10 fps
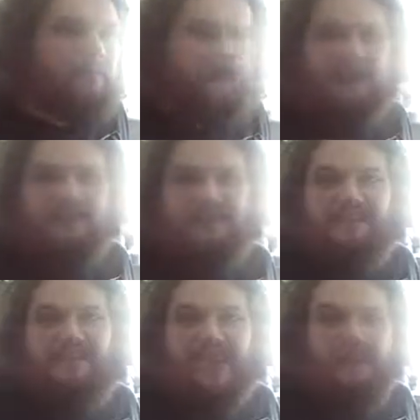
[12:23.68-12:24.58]
But like
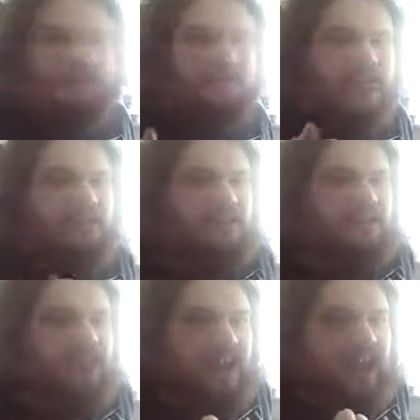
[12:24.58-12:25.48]
this time, it was
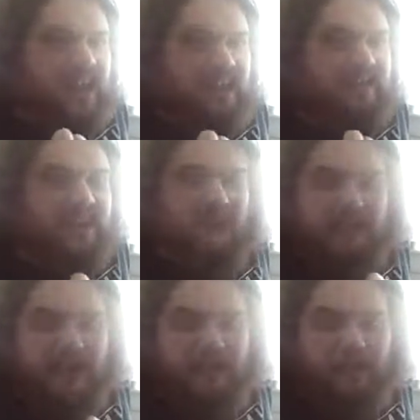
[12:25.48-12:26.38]
actually, like, I gotta say, the
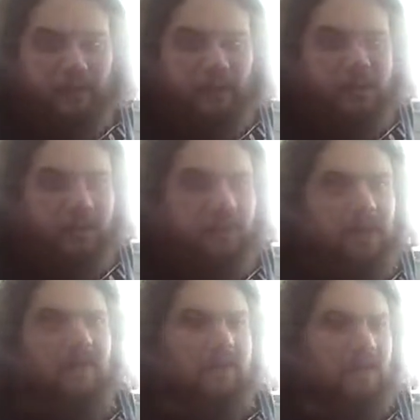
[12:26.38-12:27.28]
naval rules were
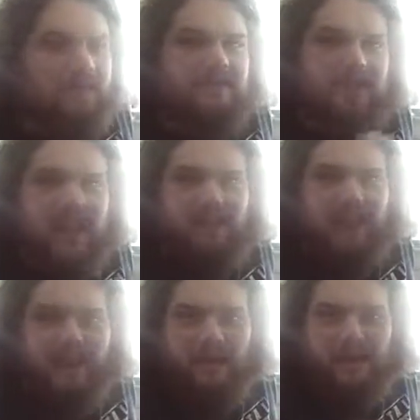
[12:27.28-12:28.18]
really fun. It's kind of
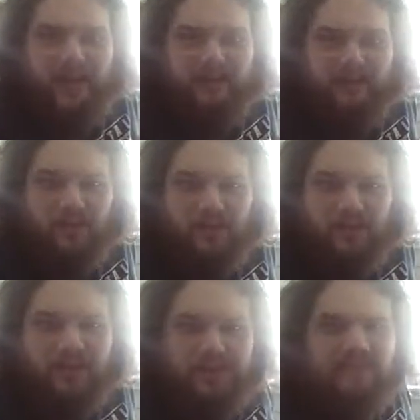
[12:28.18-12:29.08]
like a puzzle,
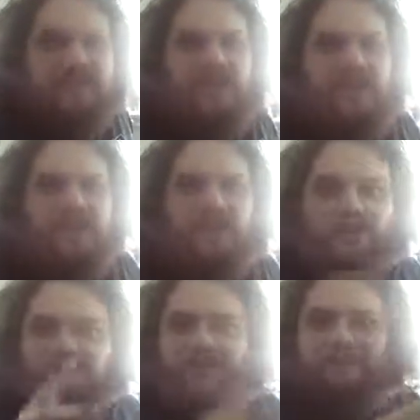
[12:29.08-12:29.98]
because
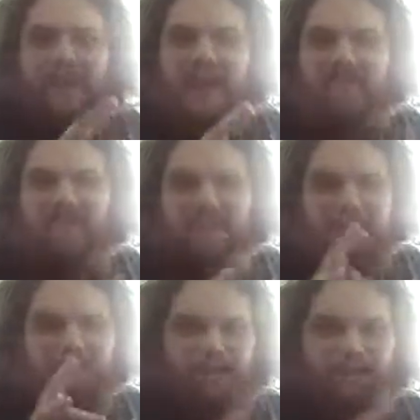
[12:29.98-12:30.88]
your ship has to be
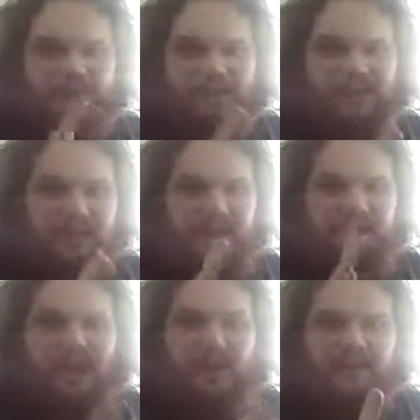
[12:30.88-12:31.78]
perfectly
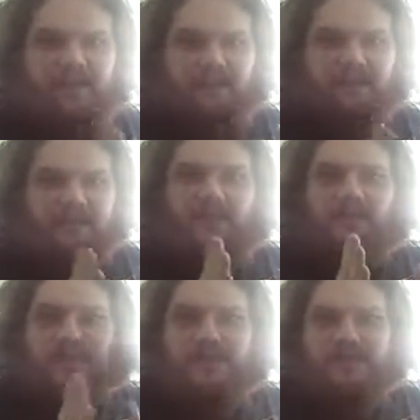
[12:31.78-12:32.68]
lined up to
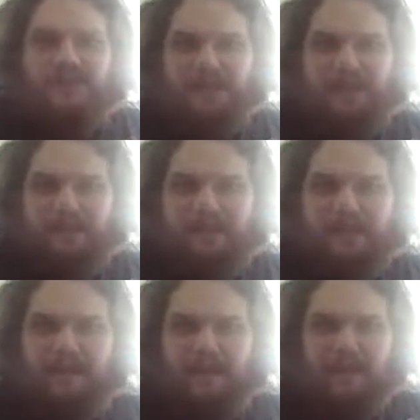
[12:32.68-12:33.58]
their ship
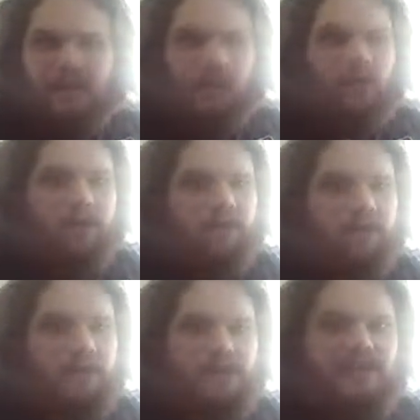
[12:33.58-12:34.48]
in order
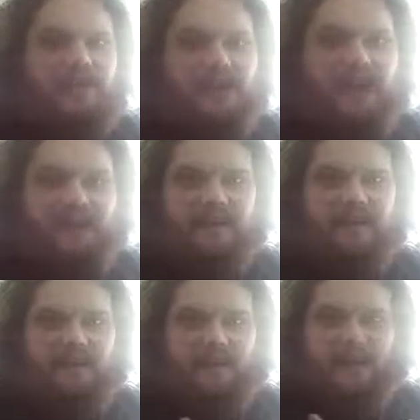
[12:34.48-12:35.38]
to initiate
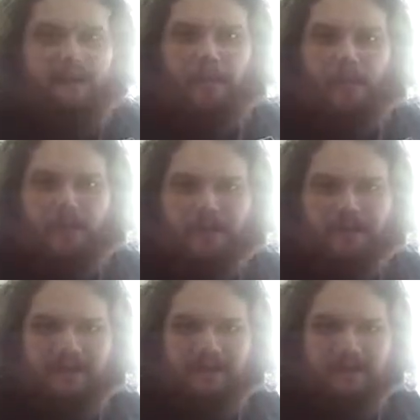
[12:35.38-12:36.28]
a
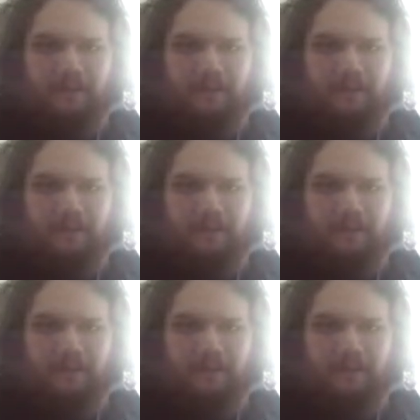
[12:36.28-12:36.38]
board